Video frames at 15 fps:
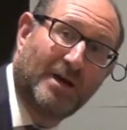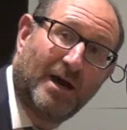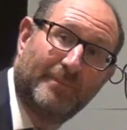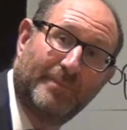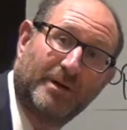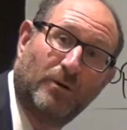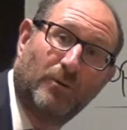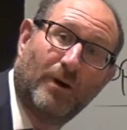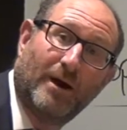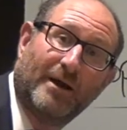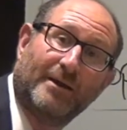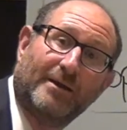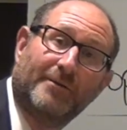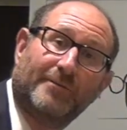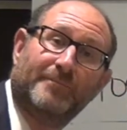typing
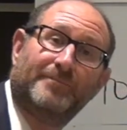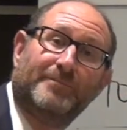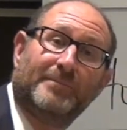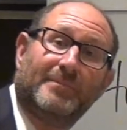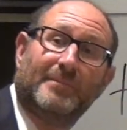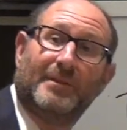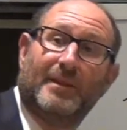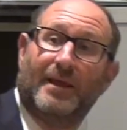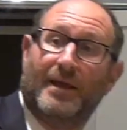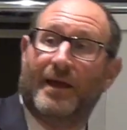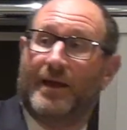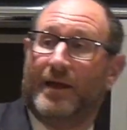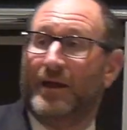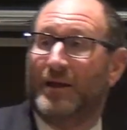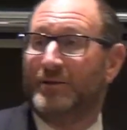away
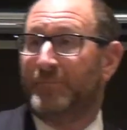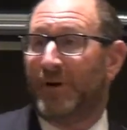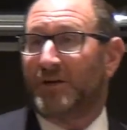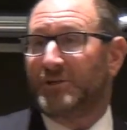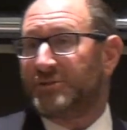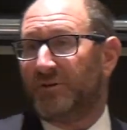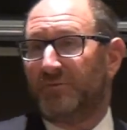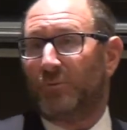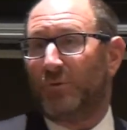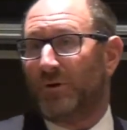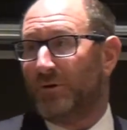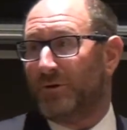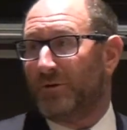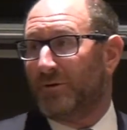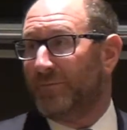in Microsoft
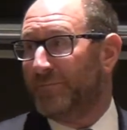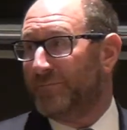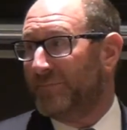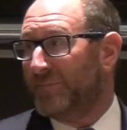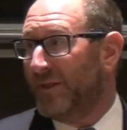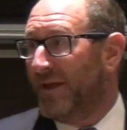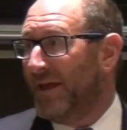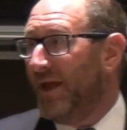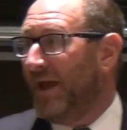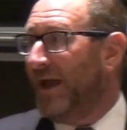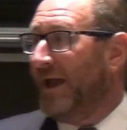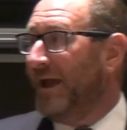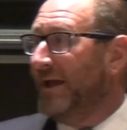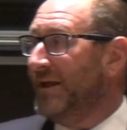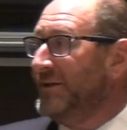Word,
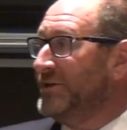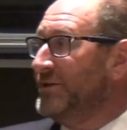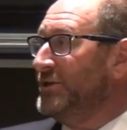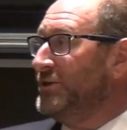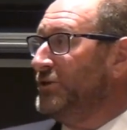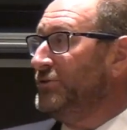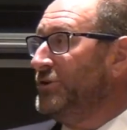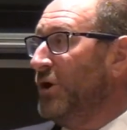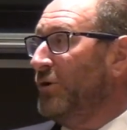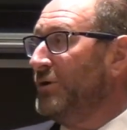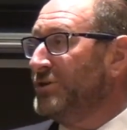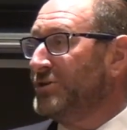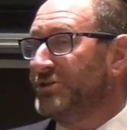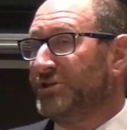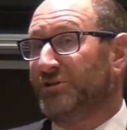and you
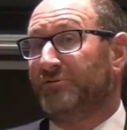notice the